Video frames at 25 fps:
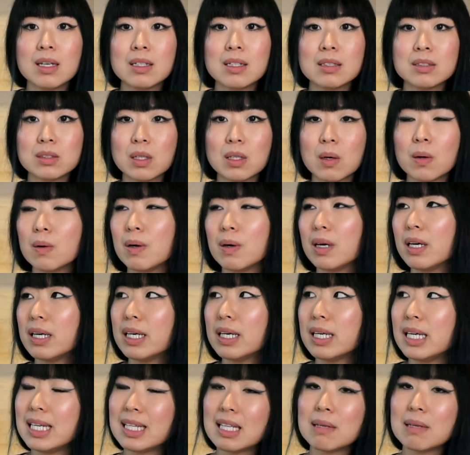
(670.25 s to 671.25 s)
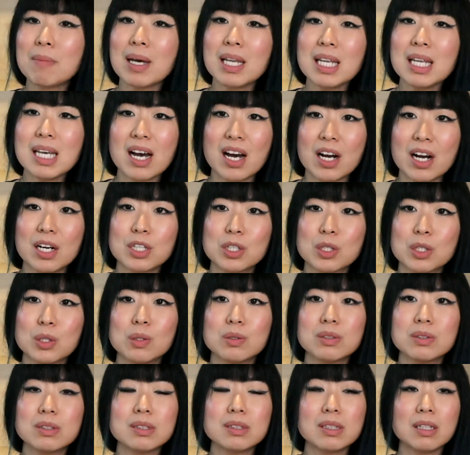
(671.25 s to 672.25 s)
So in the many
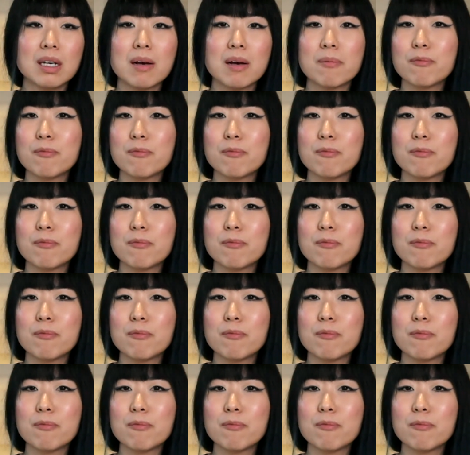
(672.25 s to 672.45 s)
articles,